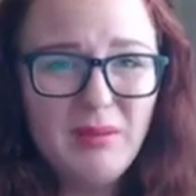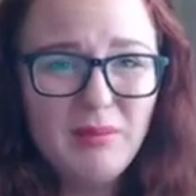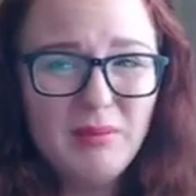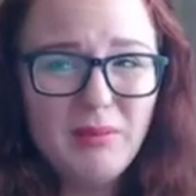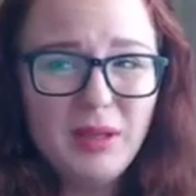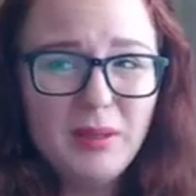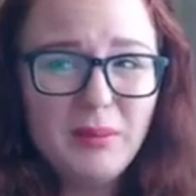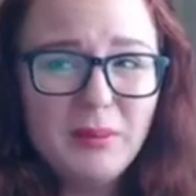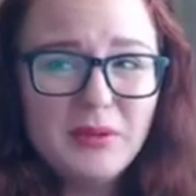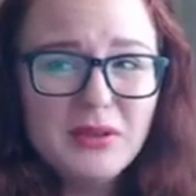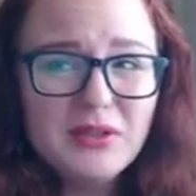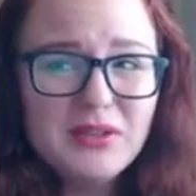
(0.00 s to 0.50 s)

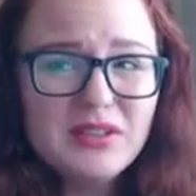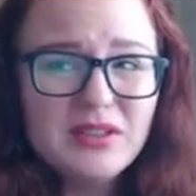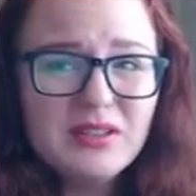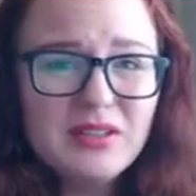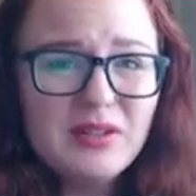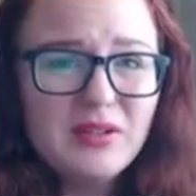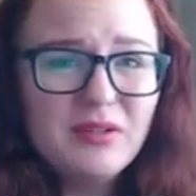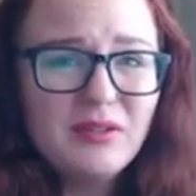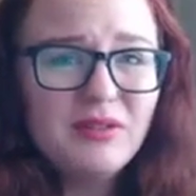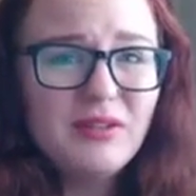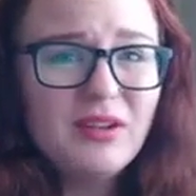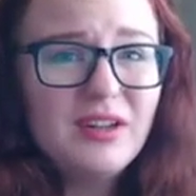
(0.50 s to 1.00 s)
maybe it was a
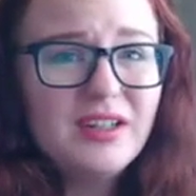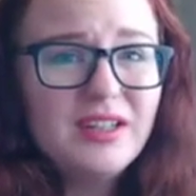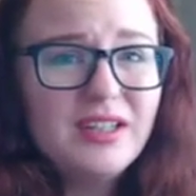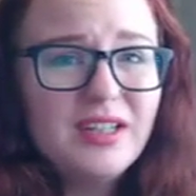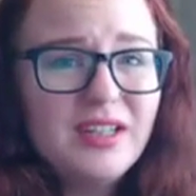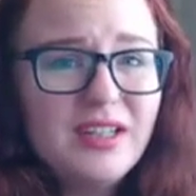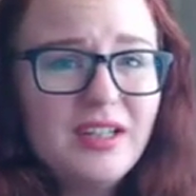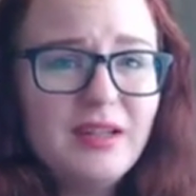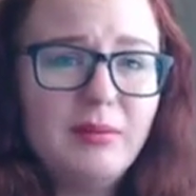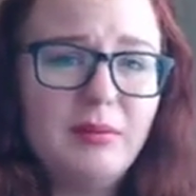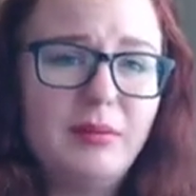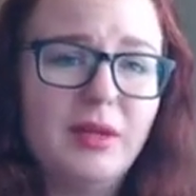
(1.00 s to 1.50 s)
little
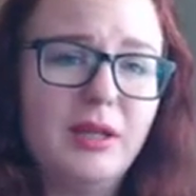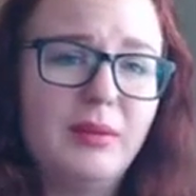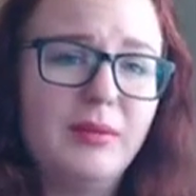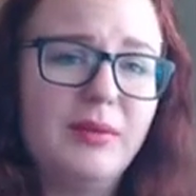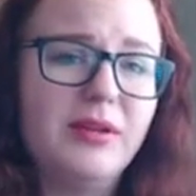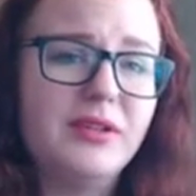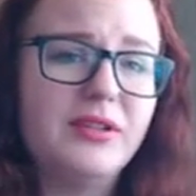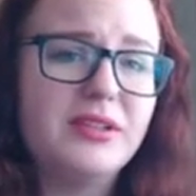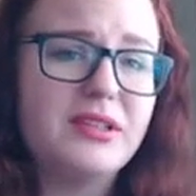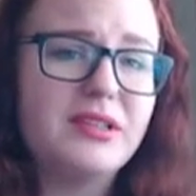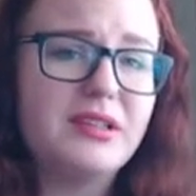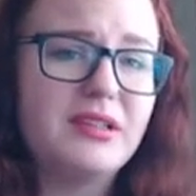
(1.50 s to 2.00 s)
funky, maybe
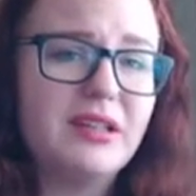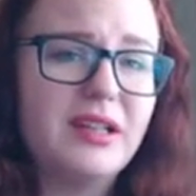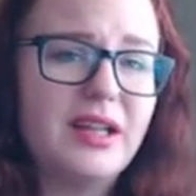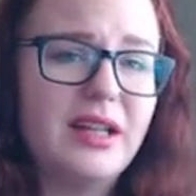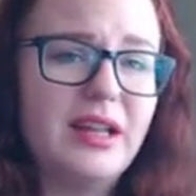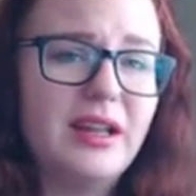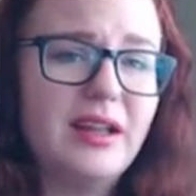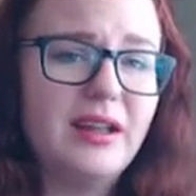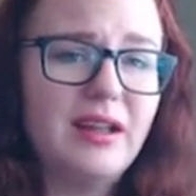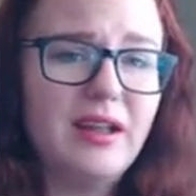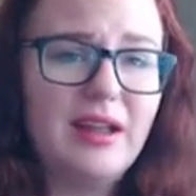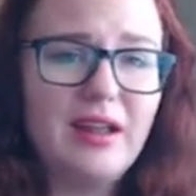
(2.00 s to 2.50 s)
it was a
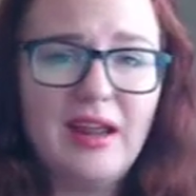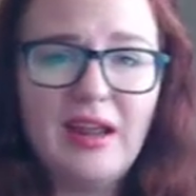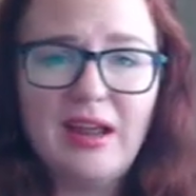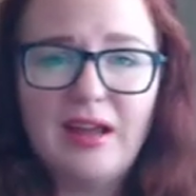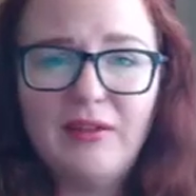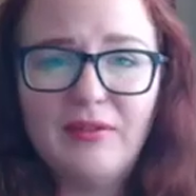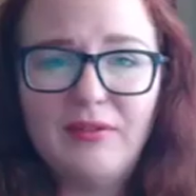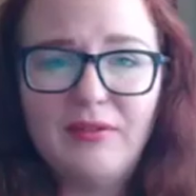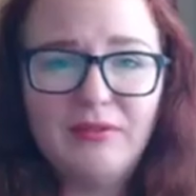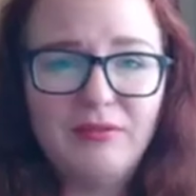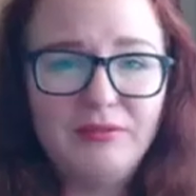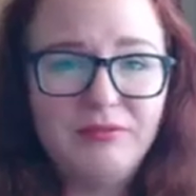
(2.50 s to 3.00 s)
little
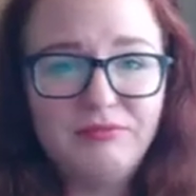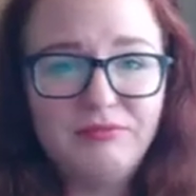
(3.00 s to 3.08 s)
half